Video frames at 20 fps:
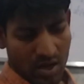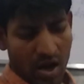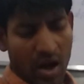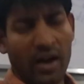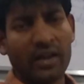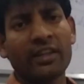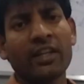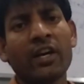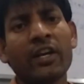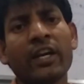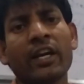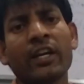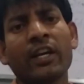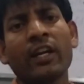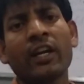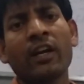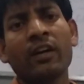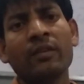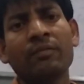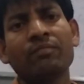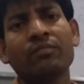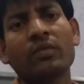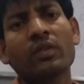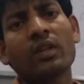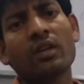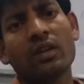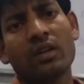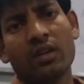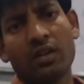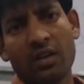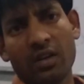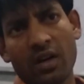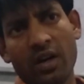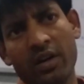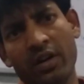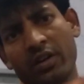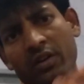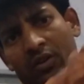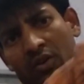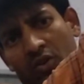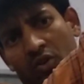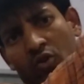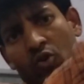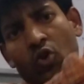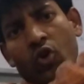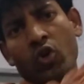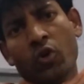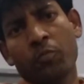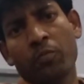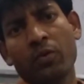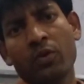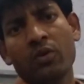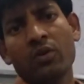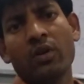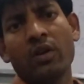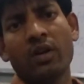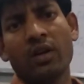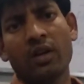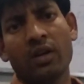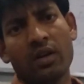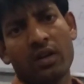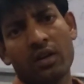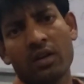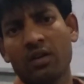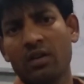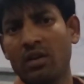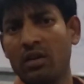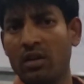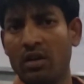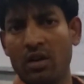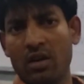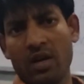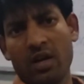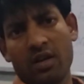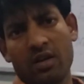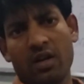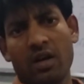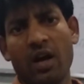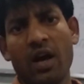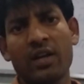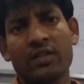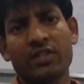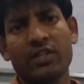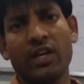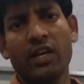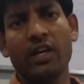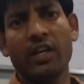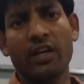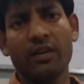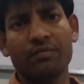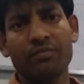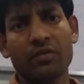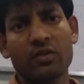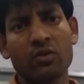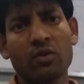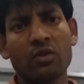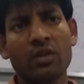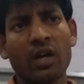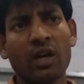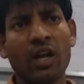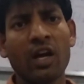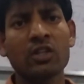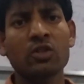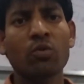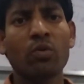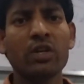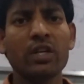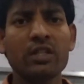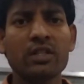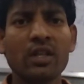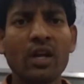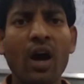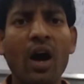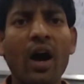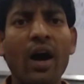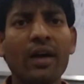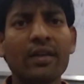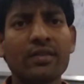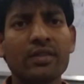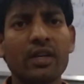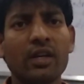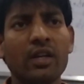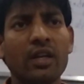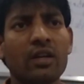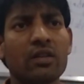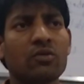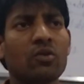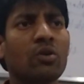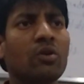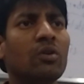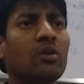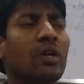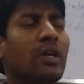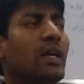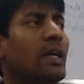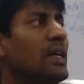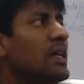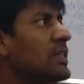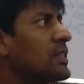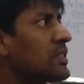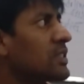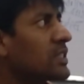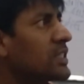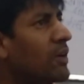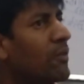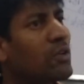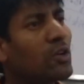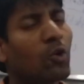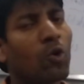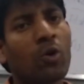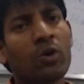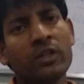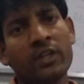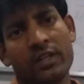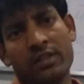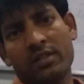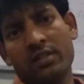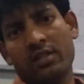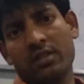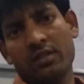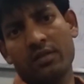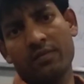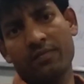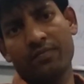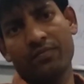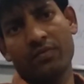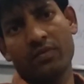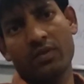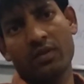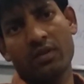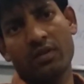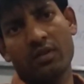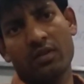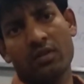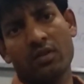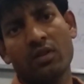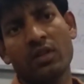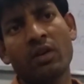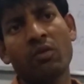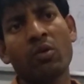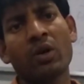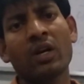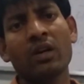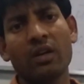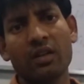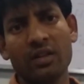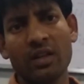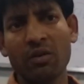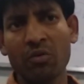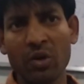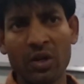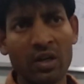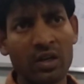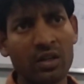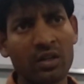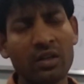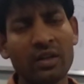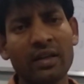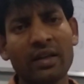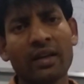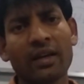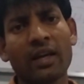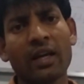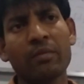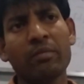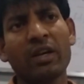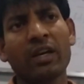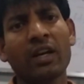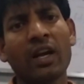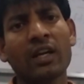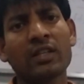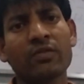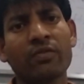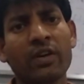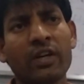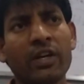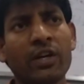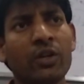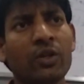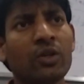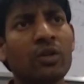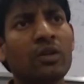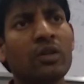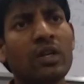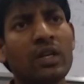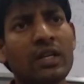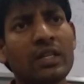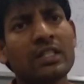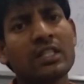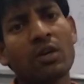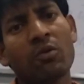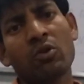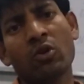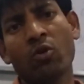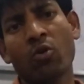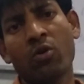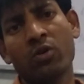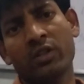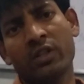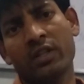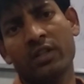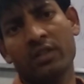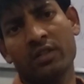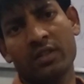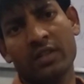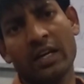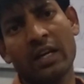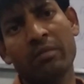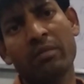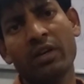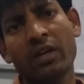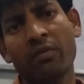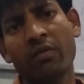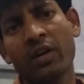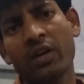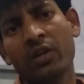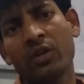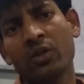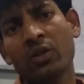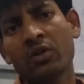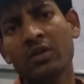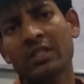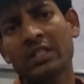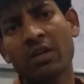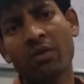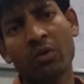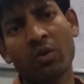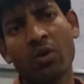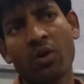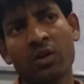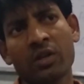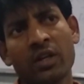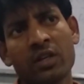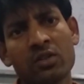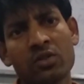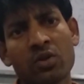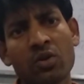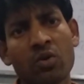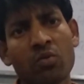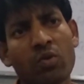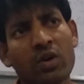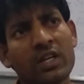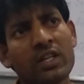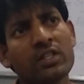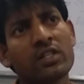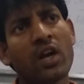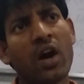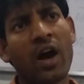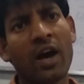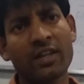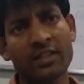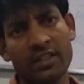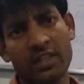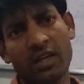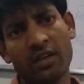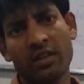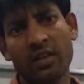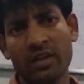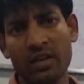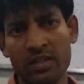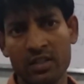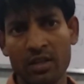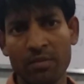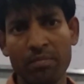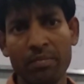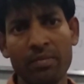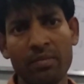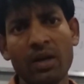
Antarctica and Europe, Australia. So the last one is the Australia. So 7 continents. So the world can be classified into 7 continents. Can be divided into 7 continents. So one is the Asia, that is the